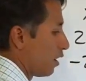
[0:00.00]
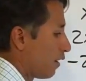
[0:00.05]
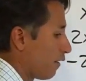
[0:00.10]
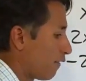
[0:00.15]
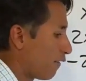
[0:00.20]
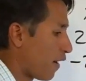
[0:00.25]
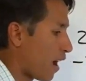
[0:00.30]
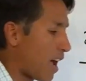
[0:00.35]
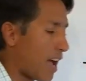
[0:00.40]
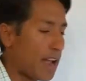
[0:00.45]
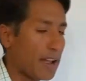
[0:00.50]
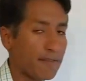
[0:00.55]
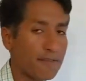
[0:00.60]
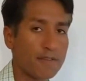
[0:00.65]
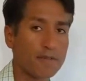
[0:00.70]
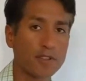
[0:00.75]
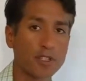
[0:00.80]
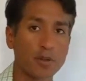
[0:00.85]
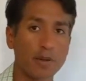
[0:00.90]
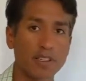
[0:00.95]

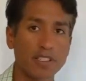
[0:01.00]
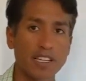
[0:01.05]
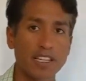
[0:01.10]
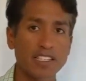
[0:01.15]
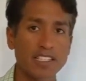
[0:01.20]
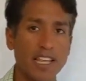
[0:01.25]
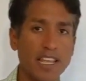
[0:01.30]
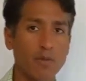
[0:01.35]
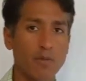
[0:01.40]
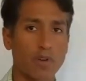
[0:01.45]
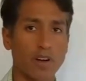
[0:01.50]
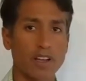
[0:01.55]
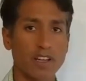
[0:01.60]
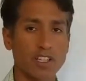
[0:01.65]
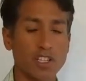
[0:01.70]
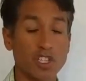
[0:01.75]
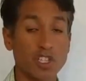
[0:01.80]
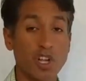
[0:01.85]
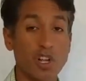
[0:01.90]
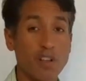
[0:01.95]
5. So as I said, we're going to
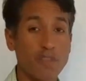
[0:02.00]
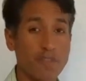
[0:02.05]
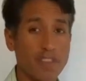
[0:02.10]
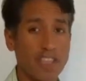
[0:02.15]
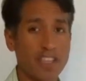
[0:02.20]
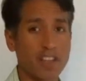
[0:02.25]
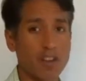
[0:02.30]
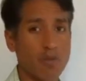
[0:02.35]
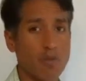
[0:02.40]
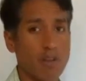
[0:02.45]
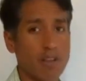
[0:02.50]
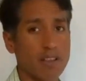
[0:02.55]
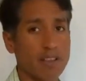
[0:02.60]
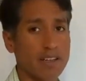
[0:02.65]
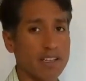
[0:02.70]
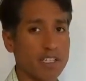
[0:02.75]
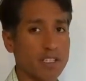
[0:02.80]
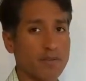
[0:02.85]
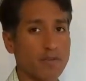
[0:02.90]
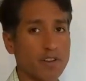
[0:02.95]
solve the
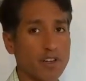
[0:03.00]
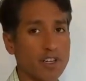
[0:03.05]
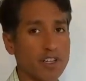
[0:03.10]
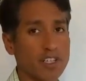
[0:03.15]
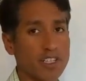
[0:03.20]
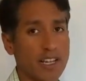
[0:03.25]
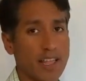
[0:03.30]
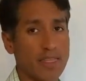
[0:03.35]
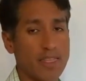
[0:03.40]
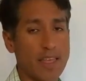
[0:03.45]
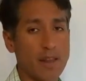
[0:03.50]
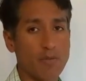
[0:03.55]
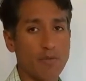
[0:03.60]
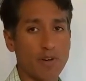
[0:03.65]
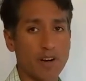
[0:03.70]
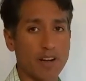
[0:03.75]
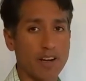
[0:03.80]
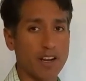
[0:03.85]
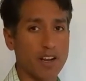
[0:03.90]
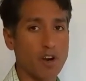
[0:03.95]
inequalities first, and then
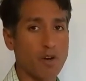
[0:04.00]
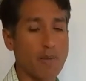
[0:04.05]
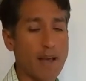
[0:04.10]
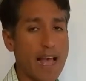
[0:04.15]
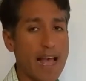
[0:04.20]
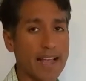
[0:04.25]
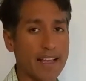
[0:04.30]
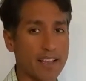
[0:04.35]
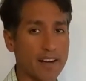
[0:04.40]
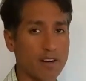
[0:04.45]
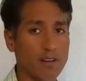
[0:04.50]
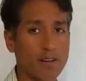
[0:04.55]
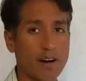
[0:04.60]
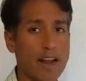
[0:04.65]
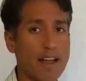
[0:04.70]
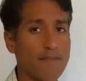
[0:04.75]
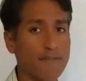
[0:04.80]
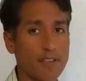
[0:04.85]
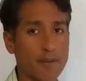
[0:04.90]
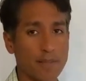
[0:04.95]
we're going to go back and
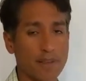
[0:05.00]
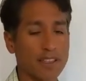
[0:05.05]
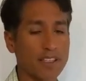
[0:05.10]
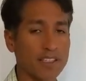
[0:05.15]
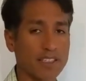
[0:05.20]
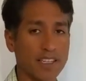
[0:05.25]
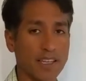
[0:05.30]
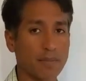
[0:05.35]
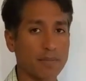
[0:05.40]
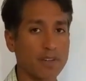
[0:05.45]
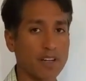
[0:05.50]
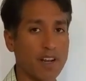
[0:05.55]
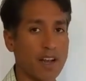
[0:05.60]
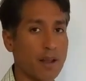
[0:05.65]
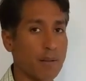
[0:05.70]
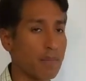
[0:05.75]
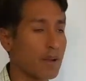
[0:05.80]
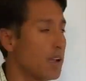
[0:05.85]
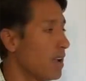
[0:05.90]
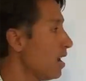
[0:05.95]
graph them at the same
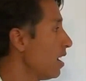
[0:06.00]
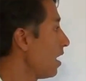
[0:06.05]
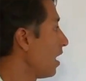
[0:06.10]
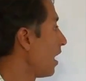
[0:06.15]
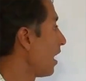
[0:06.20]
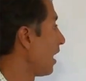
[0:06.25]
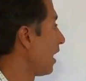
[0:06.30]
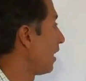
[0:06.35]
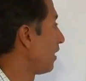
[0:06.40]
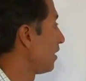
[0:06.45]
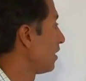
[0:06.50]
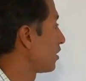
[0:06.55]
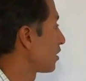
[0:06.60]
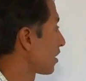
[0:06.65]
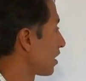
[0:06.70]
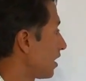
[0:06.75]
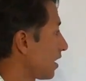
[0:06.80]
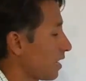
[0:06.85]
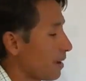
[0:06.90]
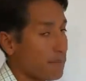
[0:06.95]
time. And these are
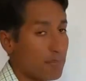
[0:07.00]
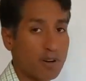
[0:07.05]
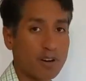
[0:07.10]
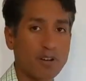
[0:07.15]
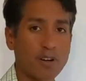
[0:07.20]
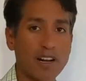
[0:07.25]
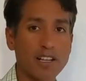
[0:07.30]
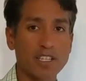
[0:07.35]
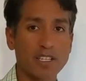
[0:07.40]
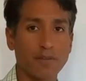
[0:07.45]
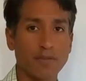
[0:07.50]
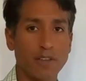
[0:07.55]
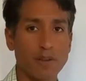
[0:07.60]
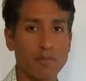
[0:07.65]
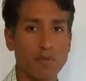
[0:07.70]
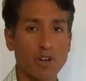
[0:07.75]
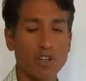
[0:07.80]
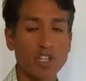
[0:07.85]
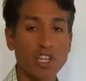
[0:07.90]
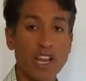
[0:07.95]
going to get progressively
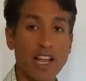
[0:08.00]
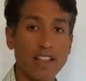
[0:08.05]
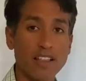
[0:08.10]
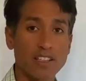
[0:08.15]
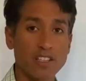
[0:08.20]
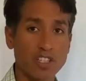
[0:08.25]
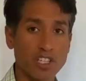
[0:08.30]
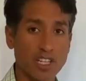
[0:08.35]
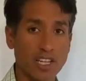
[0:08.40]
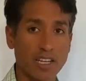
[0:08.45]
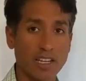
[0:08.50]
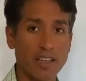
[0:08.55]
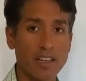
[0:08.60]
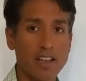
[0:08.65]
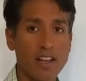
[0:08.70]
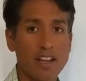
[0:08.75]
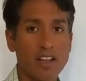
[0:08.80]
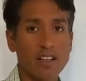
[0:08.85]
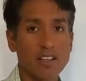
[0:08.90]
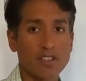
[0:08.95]
more challenging,
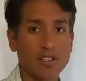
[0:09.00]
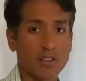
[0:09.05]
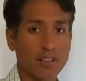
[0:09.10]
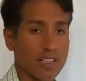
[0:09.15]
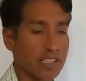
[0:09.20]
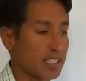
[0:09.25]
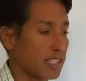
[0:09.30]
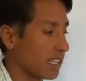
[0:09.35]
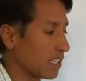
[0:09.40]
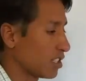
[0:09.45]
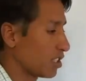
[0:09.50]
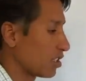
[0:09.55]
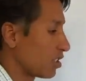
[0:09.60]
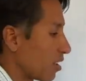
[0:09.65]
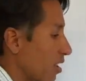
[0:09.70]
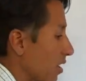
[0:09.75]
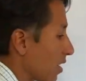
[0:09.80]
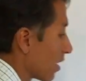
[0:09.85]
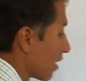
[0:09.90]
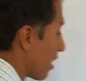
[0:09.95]
so let's get
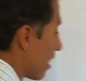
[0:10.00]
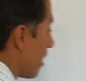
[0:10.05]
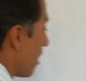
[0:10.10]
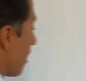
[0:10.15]
started.